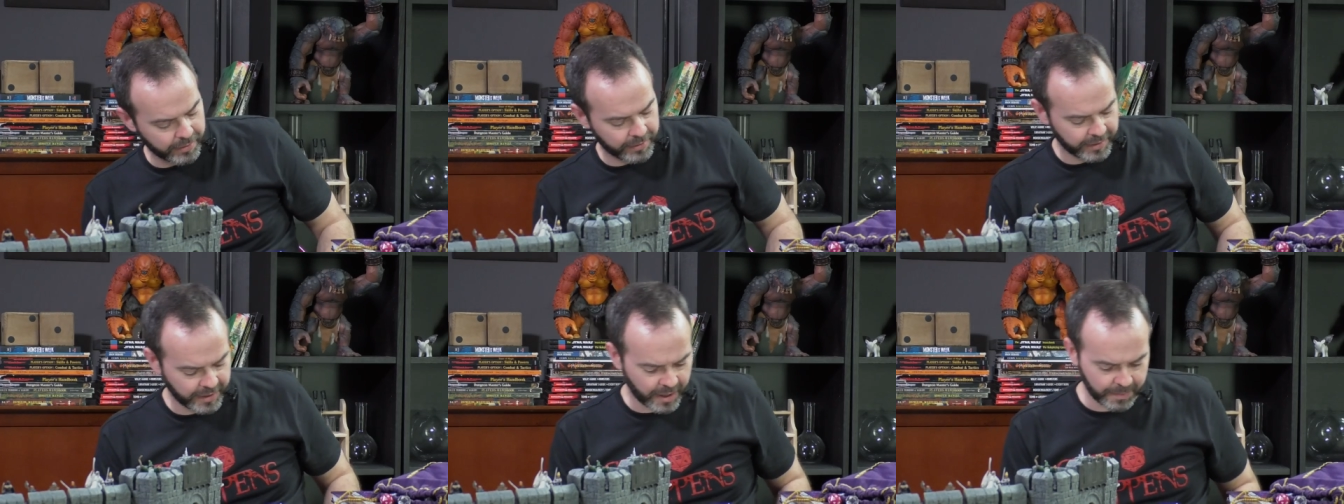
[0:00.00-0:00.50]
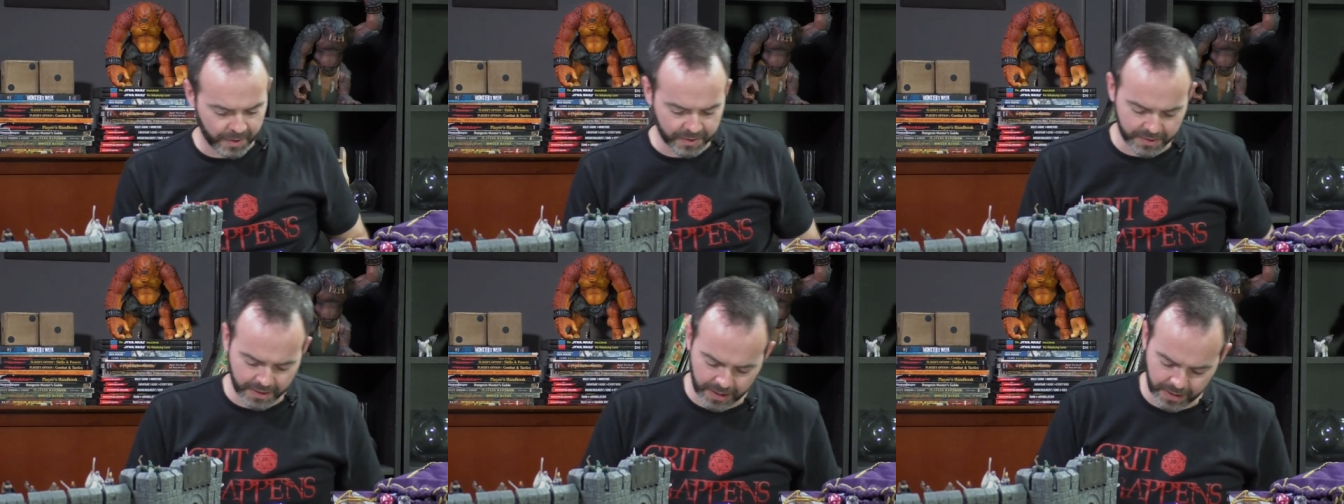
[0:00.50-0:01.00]
Yeah, other than the
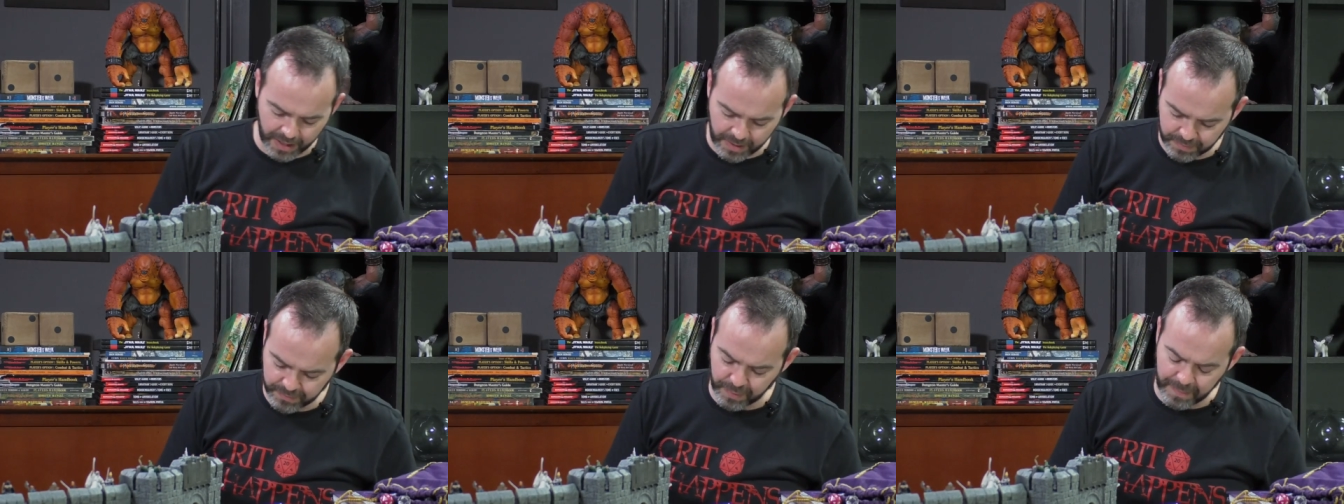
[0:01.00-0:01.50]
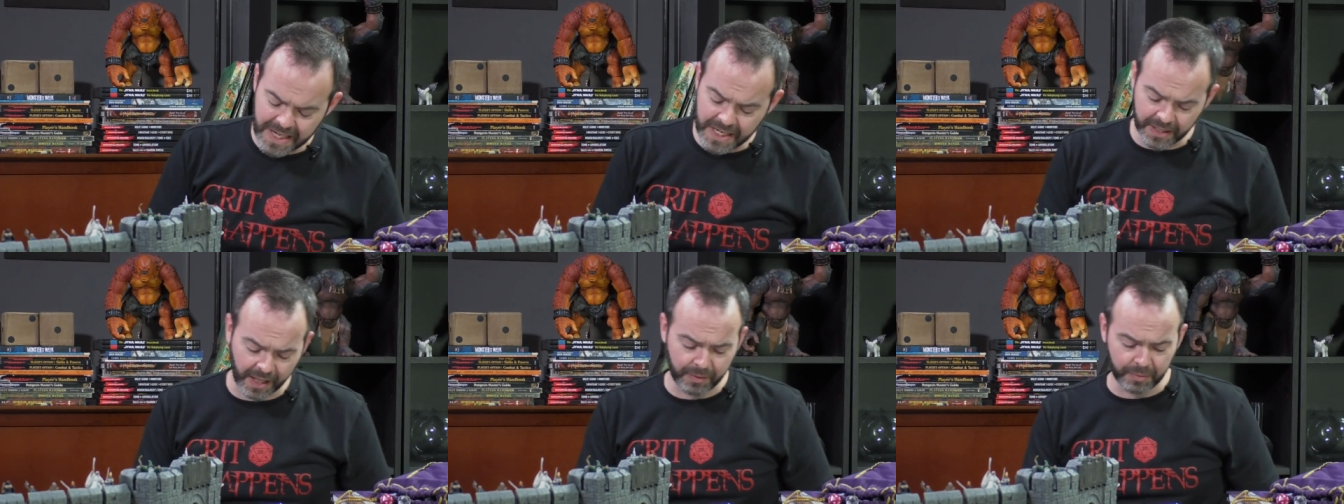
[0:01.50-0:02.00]
oddballs, uh, I, for
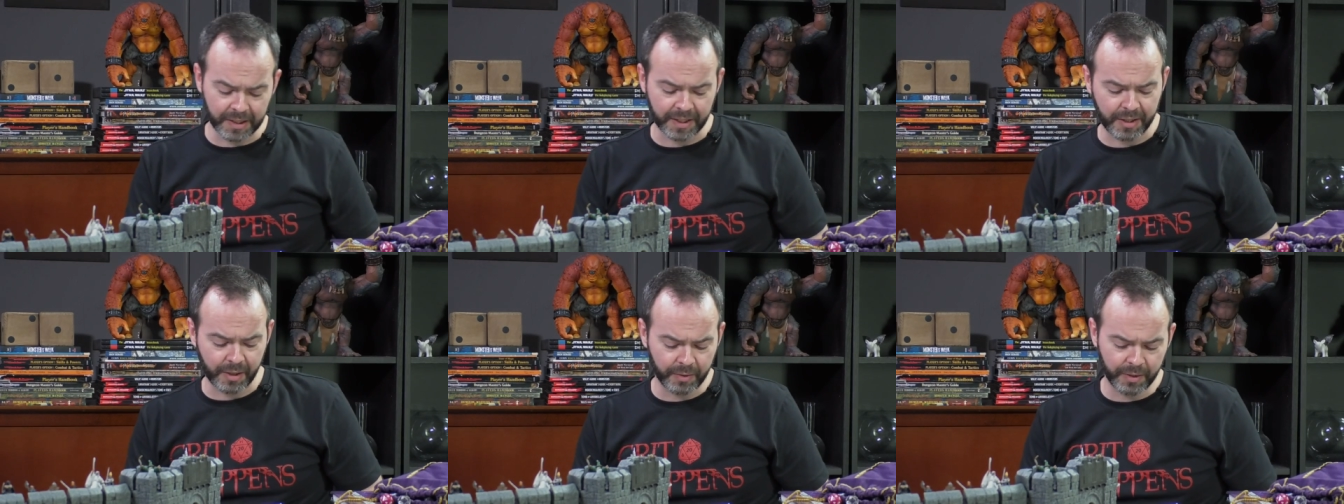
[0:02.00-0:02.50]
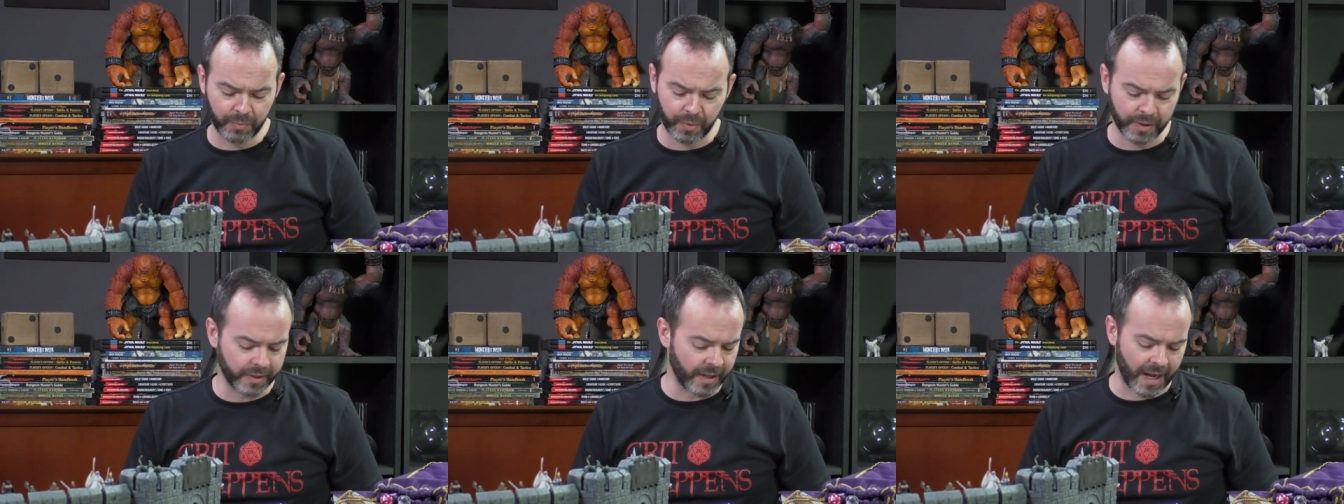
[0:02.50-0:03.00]
me, like really, the only
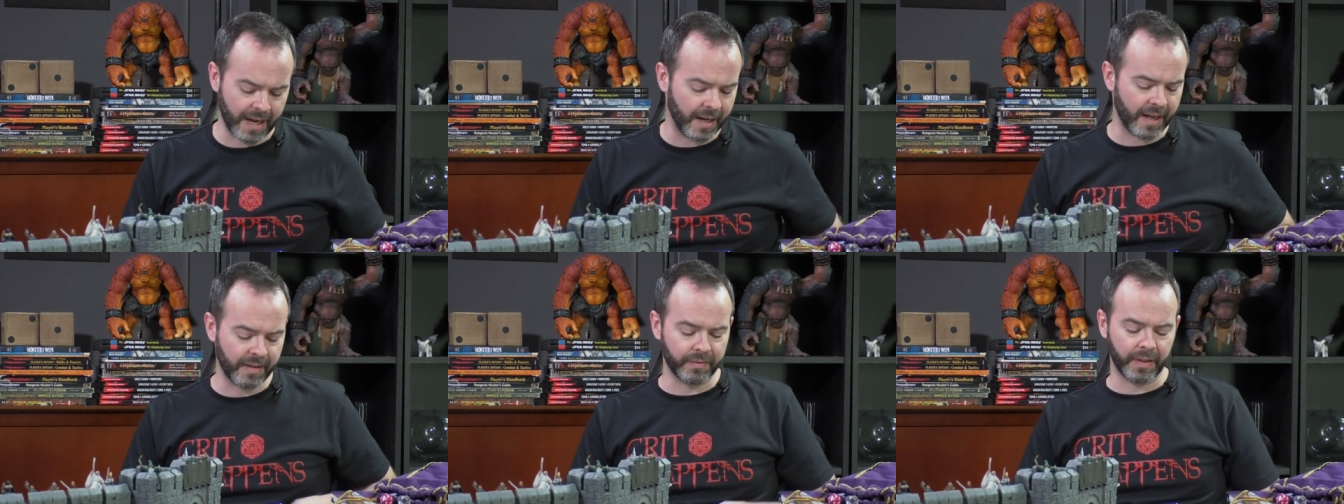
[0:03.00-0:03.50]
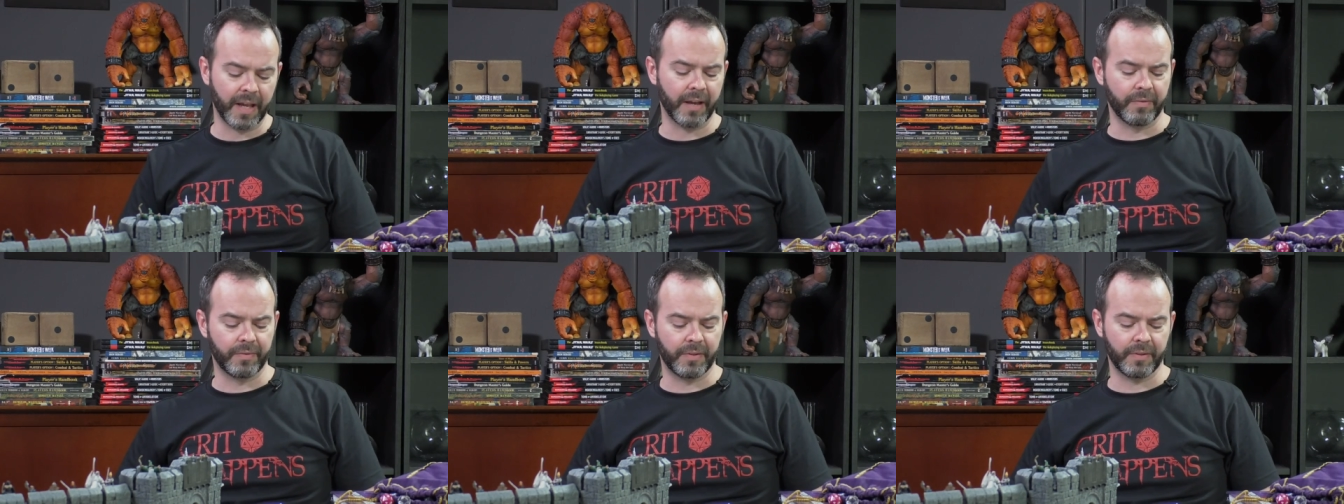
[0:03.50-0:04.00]
one I have
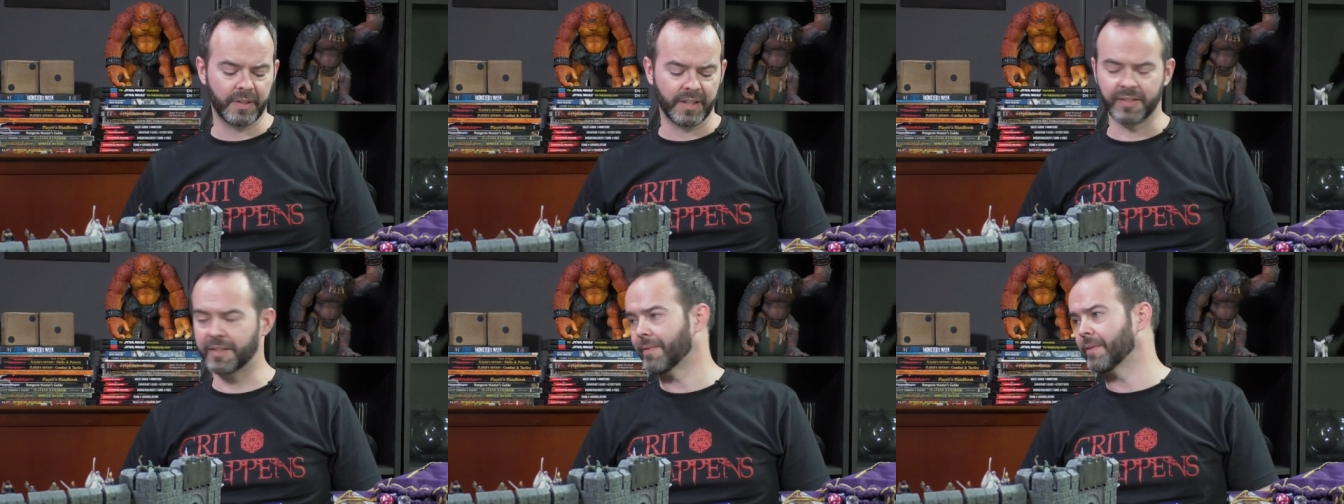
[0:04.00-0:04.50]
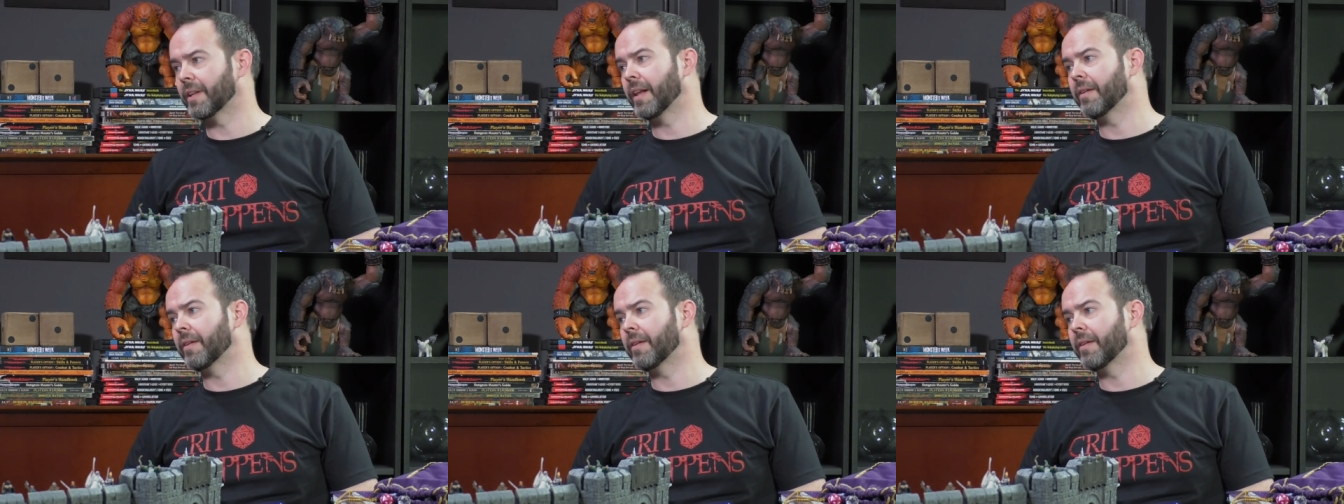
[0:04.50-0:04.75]
left is seventh